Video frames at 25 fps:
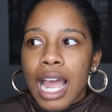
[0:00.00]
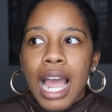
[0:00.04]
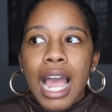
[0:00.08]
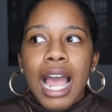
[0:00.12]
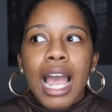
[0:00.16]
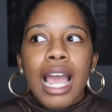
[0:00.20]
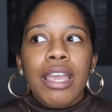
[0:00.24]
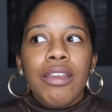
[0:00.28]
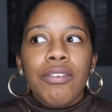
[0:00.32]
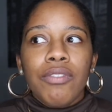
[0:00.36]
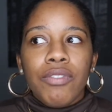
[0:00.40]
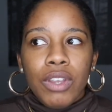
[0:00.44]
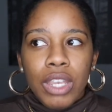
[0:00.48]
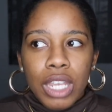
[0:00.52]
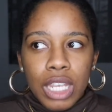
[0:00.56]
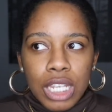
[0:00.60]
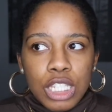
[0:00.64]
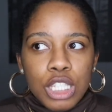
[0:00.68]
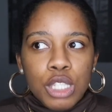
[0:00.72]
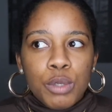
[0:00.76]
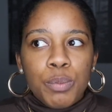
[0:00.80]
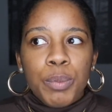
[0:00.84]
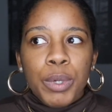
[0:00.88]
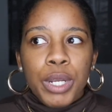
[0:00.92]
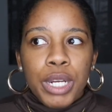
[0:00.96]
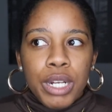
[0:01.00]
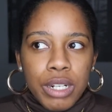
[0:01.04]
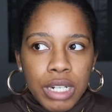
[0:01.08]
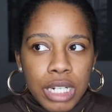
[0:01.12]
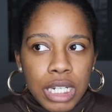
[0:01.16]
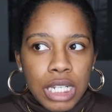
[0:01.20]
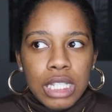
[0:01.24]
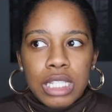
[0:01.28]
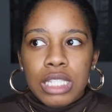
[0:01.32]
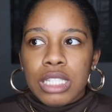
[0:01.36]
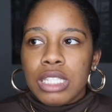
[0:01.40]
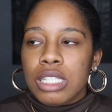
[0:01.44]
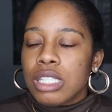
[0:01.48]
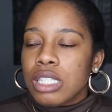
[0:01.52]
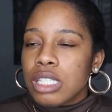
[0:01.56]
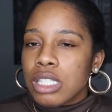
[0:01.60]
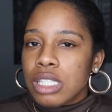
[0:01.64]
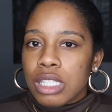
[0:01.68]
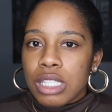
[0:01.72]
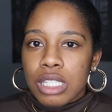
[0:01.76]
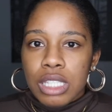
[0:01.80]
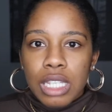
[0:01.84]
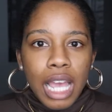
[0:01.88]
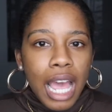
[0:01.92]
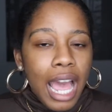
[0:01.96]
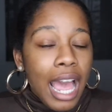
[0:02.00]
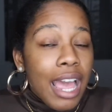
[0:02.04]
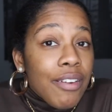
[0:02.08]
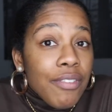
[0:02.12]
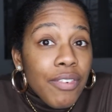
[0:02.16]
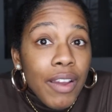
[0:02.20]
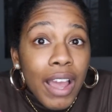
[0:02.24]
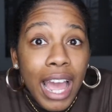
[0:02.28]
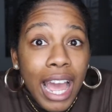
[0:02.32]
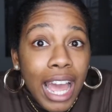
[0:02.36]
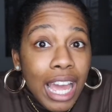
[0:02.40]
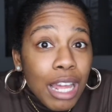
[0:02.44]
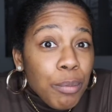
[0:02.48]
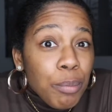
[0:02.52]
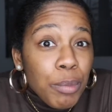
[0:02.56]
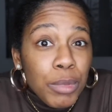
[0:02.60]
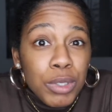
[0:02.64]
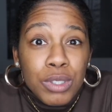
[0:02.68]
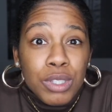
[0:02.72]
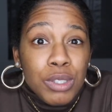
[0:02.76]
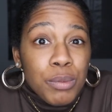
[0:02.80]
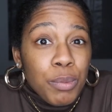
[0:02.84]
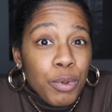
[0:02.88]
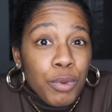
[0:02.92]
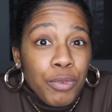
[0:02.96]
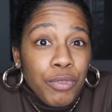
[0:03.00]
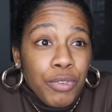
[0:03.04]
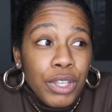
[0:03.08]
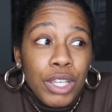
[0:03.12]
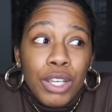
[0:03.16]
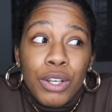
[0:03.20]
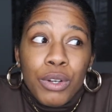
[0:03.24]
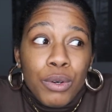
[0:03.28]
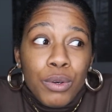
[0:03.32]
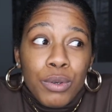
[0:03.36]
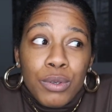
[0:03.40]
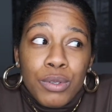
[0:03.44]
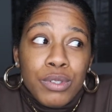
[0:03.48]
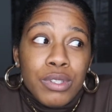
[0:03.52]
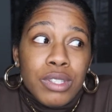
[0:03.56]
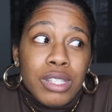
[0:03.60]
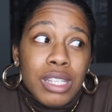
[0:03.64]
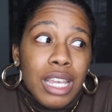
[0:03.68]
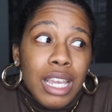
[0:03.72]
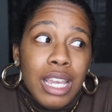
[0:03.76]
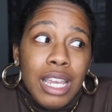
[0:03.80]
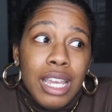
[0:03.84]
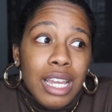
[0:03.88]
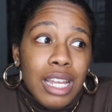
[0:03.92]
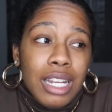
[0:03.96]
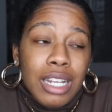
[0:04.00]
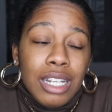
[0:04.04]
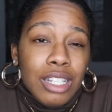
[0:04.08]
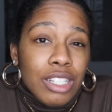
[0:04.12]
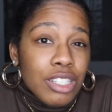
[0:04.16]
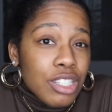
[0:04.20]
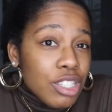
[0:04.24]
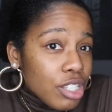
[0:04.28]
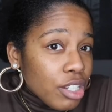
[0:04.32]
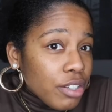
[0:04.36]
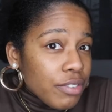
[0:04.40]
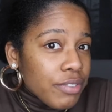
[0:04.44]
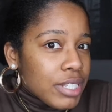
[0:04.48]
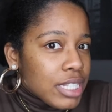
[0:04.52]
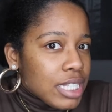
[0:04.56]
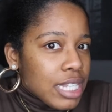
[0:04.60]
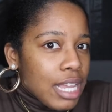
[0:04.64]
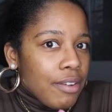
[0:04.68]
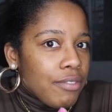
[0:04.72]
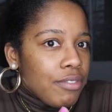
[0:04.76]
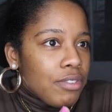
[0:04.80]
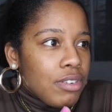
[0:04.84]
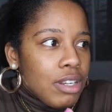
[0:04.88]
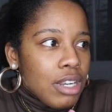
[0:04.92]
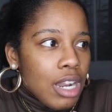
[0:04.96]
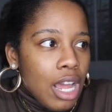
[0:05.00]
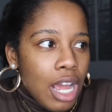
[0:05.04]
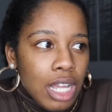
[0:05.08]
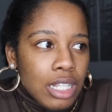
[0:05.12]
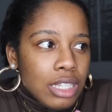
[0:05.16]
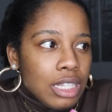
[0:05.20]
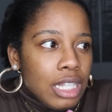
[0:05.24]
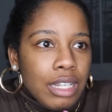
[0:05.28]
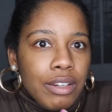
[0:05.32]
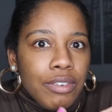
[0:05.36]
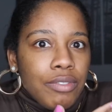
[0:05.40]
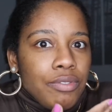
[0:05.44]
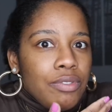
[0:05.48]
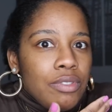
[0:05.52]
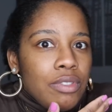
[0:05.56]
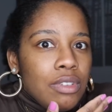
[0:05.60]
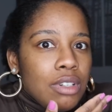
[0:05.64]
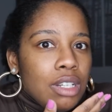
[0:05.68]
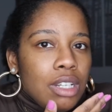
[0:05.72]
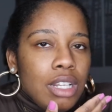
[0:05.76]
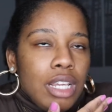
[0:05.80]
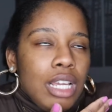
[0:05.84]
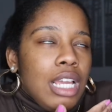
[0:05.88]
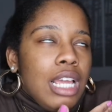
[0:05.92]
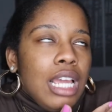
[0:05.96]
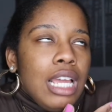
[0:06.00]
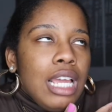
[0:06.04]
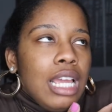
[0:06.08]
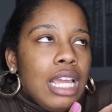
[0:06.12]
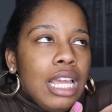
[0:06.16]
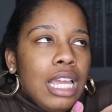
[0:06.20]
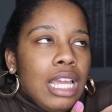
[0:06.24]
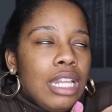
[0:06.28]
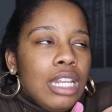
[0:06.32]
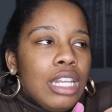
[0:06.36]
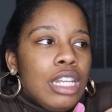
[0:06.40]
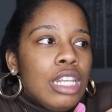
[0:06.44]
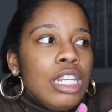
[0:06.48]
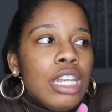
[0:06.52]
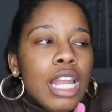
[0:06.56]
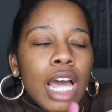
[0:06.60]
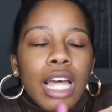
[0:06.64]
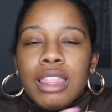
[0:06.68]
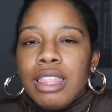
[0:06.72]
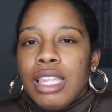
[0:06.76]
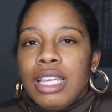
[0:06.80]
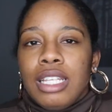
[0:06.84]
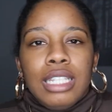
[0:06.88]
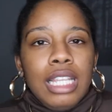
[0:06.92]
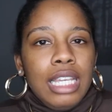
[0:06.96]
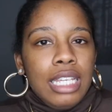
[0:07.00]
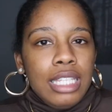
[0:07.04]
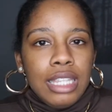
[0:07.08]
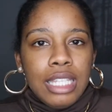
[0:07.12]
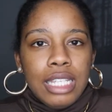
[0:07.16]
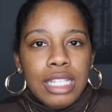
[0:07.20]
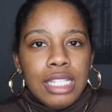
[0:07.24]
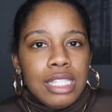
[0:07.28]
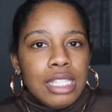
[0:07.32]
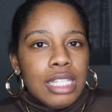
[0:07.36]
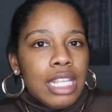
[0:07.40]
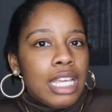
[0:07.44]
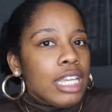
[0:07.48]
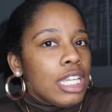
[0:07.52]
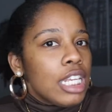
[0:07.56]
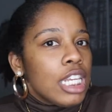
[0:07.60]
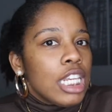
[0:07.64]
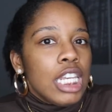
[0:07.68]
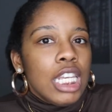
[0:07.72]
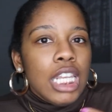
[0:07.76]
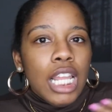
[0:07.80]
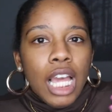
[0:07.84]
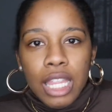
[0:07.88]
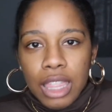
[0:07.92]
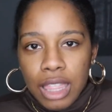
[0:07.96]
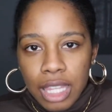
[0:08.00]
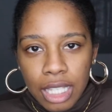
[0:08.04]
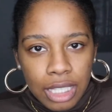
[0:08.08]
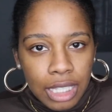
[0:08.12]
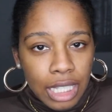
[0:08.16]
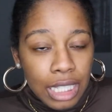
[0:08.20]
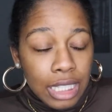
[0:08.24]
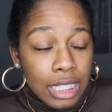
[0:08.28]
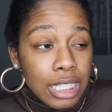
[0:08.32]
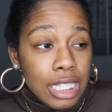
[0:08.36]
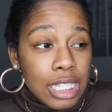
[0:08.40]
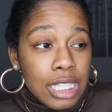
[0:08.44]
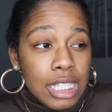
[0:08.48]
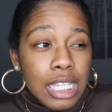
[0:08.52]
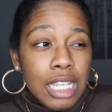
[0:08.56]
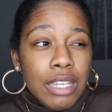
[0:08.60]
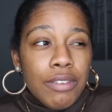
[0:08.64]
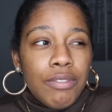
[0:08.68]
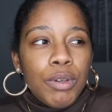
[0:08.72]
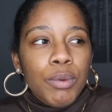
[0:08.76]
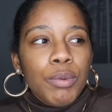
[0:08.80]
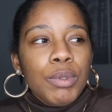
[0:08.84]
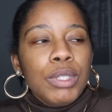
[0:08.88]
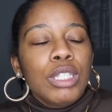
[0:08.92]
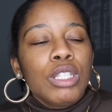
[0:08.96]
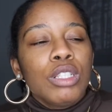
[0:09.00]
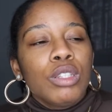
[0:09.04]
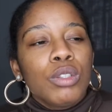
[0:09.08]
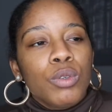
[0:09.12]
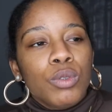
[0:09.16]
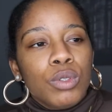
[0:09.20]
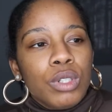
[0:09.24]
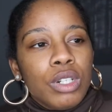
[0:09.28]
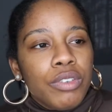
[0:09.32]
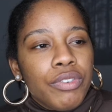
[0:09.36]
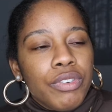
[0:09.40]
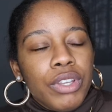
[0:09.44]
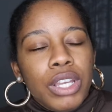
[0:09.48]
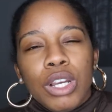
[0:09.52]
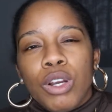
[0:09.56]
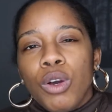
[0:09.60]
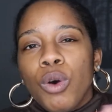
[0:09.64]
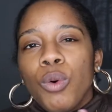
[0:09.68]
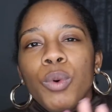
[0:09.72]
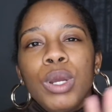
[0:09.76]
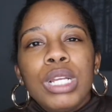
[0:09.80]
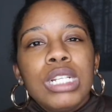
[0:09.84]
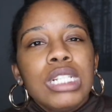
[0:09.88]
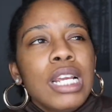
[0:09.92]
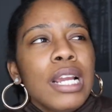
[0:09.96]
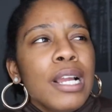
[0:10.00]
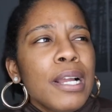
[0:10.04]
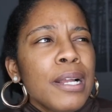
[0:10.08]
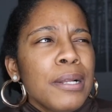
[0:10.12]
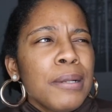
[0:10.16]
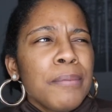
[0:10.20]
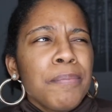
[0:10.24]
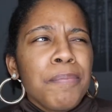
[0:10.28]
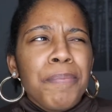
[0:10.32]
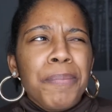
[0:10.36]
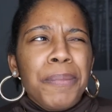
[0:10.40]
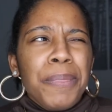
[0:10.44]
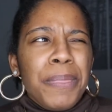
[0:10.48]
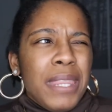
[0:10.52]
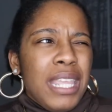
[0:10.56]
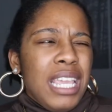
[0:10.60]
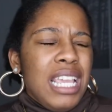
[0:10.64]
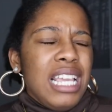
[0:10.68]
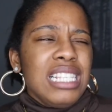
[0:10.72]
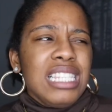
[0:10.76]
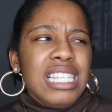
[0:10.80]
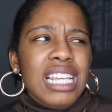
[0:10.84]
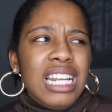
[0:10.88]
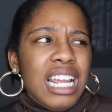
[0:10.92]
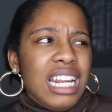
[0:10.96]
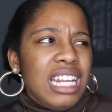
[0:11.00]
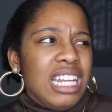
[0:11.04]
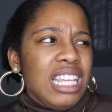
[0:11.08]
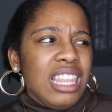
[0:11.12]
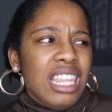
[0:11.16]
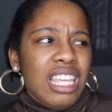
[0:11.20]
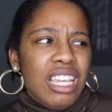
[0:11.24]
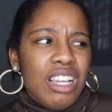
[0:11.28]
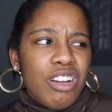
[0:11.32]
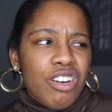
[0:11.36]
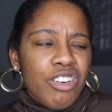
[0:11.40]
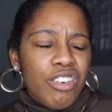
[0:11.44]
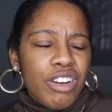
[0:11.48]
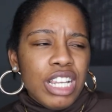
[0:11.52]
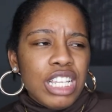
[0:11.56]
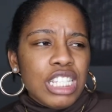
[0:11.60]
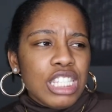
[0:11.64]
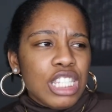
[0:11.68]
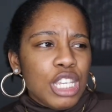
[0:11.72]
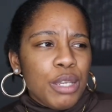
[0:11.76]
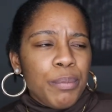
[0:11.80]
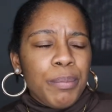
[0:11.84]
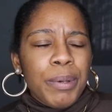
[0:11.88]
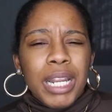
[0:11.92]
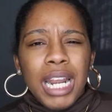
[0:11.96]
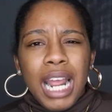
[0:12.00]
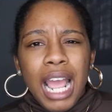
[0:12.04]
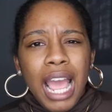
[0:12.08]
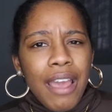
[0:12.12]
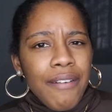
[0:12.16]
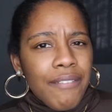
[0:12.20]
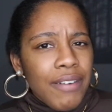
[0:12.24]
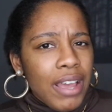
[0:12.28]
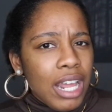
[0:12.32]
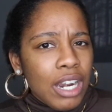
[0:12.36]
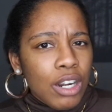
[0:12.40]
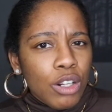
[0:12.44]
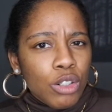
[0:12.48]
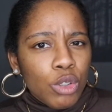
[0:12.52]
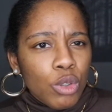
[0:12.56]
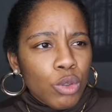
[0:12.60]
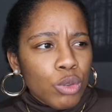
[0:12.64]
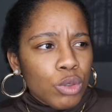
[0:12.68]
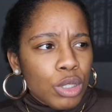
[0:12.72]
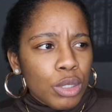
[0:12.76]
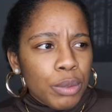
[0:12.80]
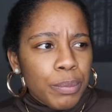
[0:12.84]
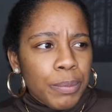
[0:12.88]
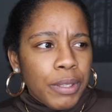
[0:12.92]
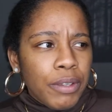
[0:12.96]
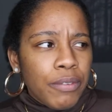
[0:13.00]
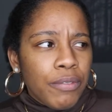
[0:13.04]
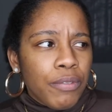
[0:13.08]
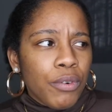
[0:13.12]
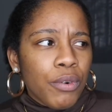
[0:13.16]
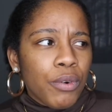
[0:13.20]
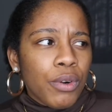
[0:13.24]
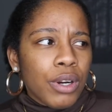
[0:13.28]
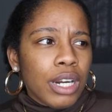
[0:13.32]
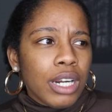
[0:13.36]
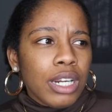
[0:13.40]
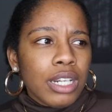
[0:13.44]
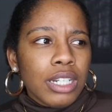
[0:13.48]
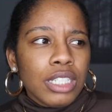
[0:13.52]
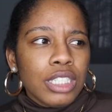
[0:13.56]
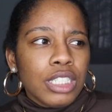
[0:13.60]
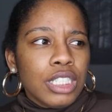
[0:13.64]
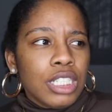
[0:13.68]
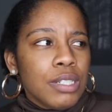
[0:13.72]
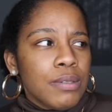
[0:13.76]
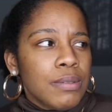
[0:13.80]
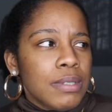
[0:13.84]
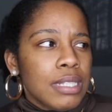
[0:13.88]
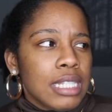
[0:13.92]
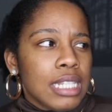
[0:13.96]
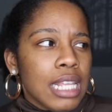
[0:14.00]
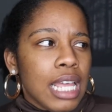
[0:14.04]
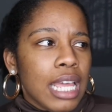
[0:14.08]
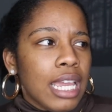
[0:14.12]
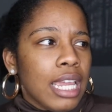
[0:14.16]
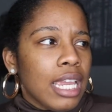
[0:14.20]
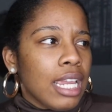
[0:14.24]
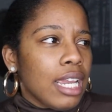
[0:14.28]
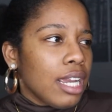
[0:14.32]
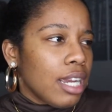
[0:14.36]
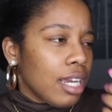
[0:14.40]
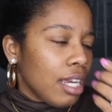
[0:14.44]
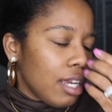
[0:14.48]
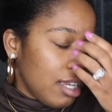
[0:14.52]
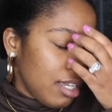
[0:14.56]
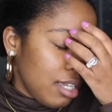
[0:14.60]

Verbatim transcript: I've experienced, I've had multiple vehicles and the service have not, they have nothing like this, like nothing like this. Even with the loaner vehicle, which isn't anything crazy, but I've had a loaner before. She was like,